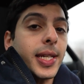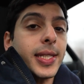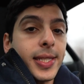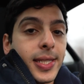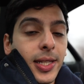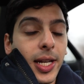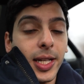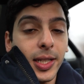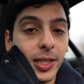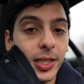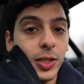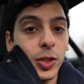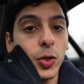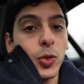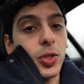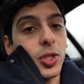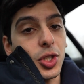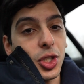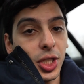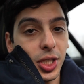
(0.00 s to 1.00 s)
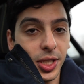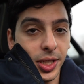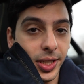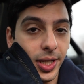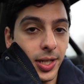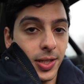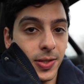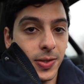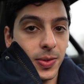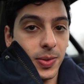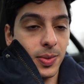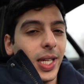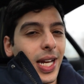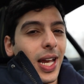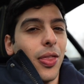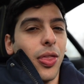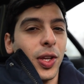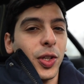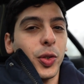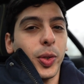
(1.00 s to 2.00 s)
slightly used GTS?
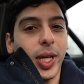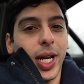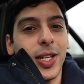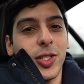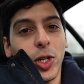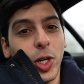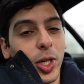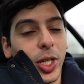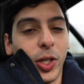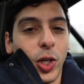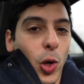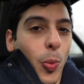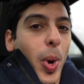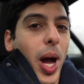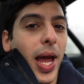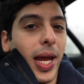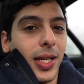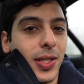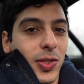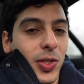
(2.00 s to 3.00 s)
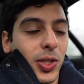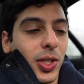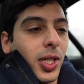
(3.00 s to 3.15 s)
I think you guys already know my answer.